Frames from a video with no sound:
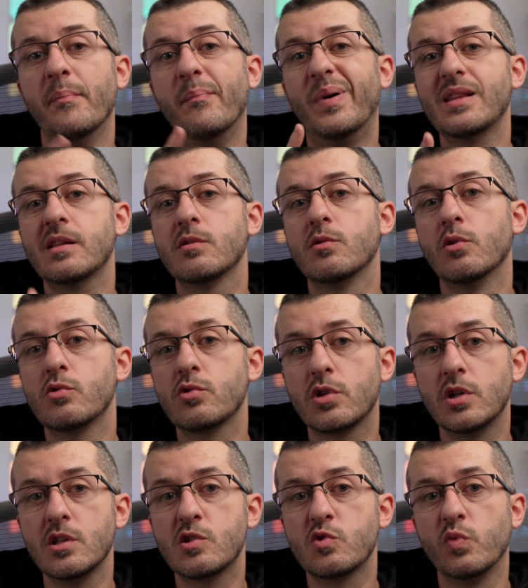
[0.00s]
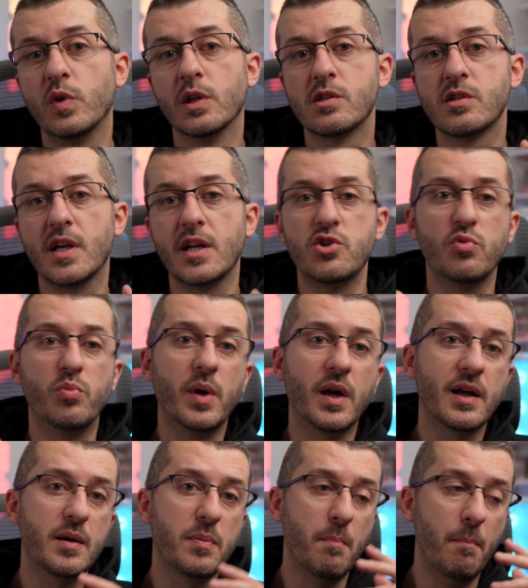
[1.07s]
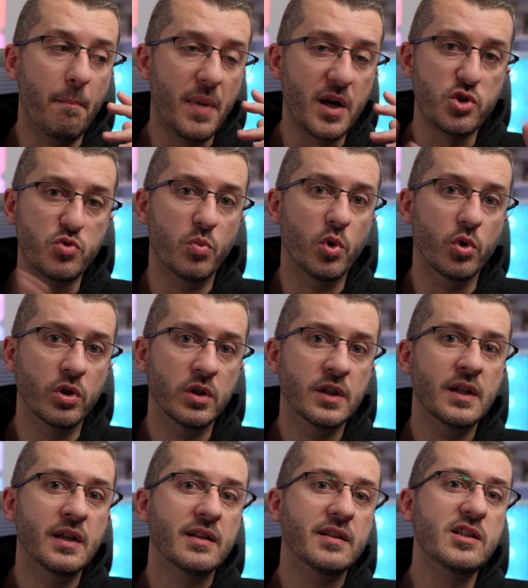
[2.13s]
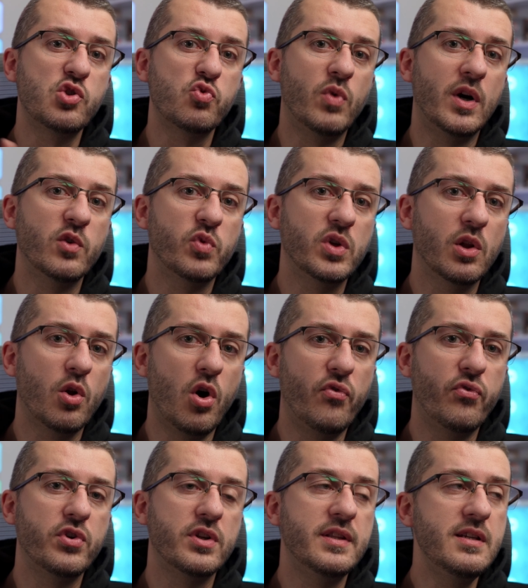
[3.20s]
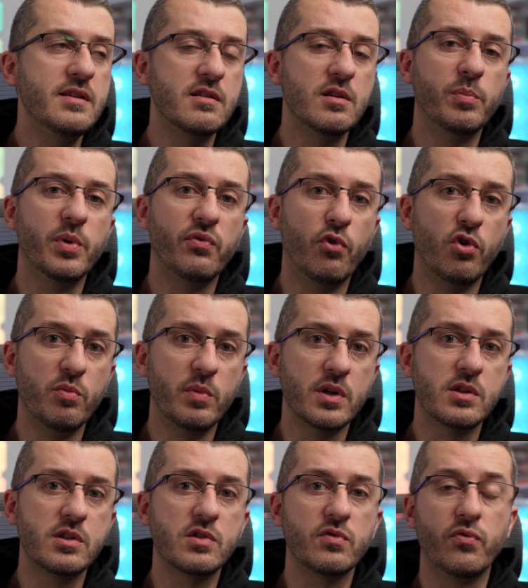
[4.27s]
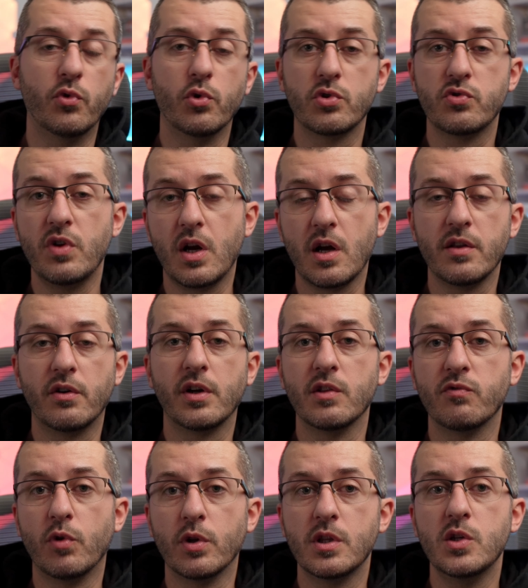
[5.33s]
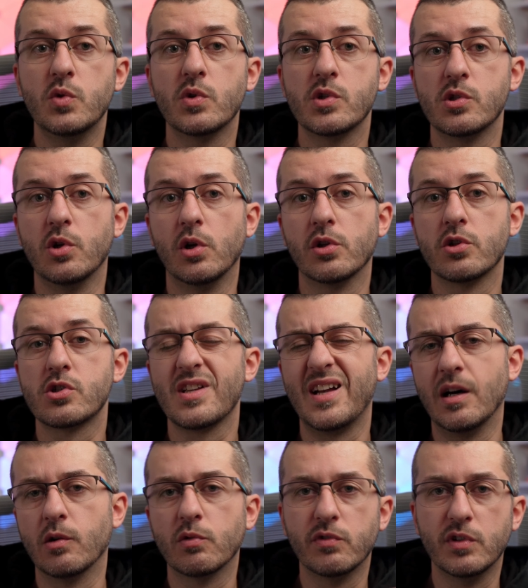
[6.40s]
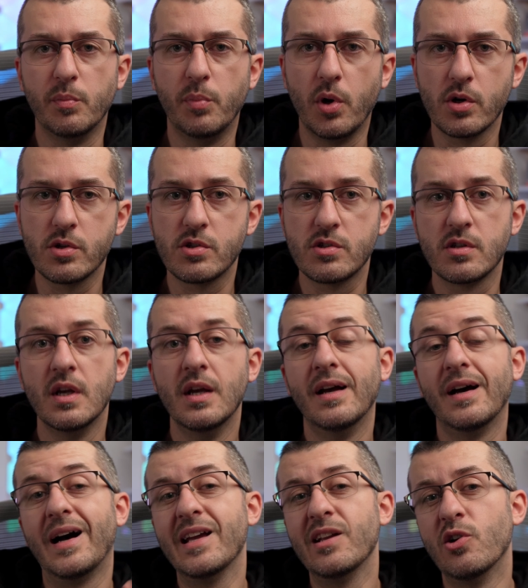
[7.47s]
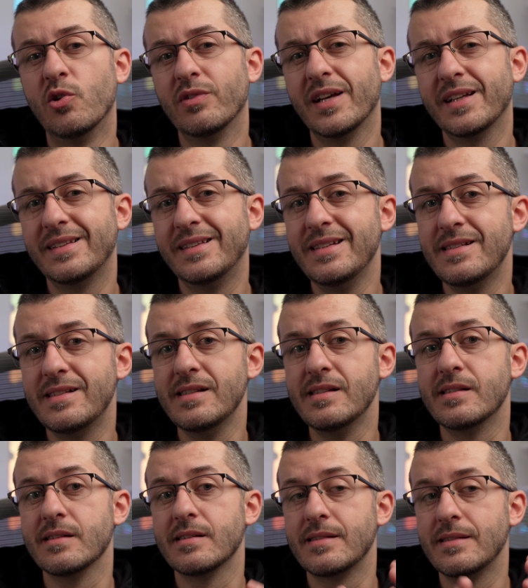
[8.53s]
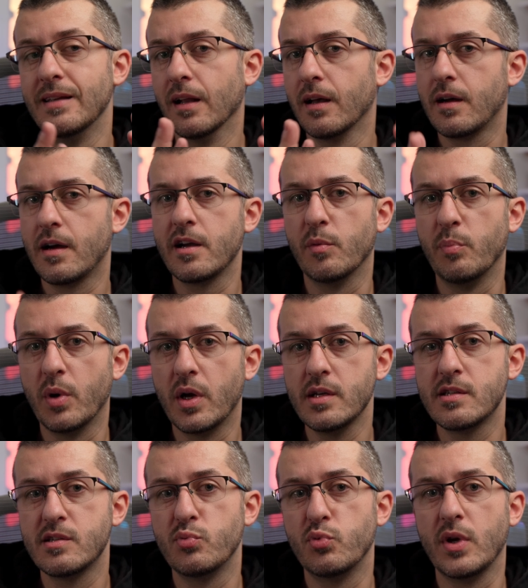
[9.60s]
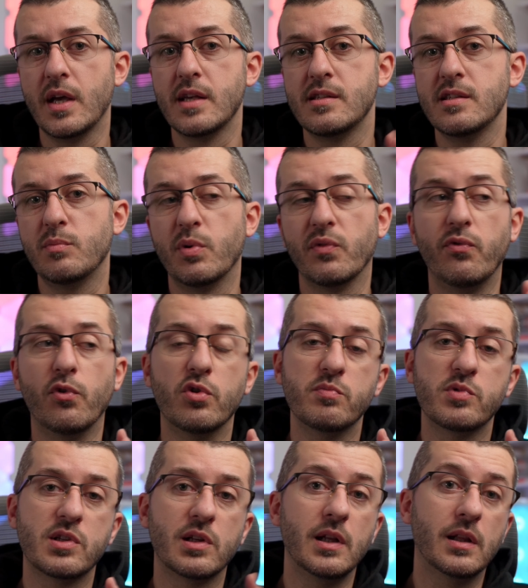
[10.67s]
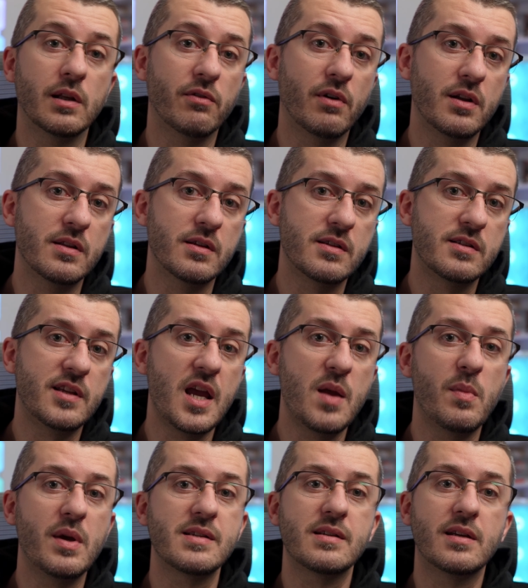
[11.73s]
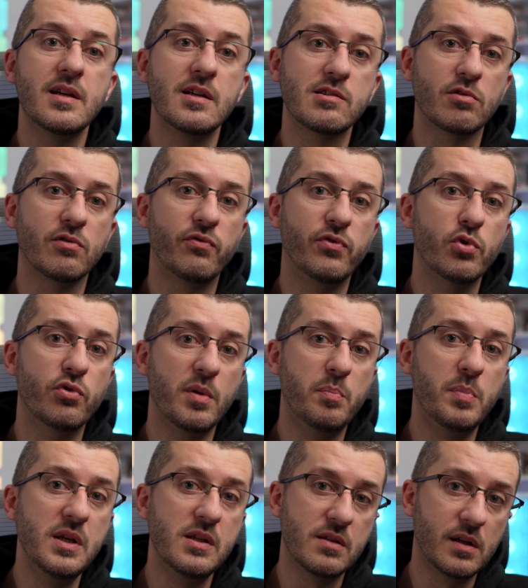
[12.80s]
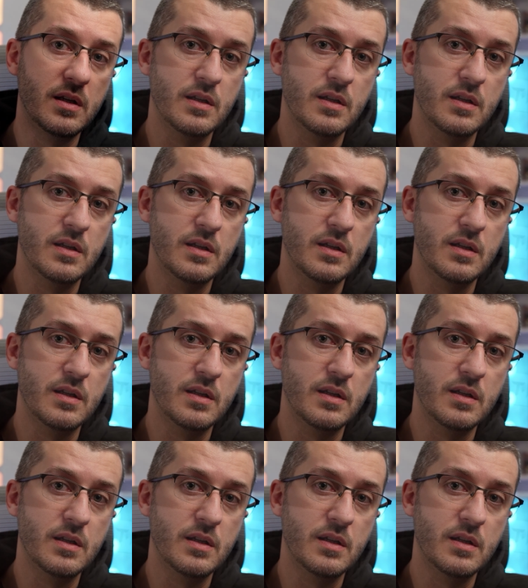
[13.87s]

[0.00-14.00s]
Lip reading: but those kits will set you back much more. This one will offer decent performance for $320 out of the box. I know that this is still a higher price as it performs literally the same as Kingston Fury Beast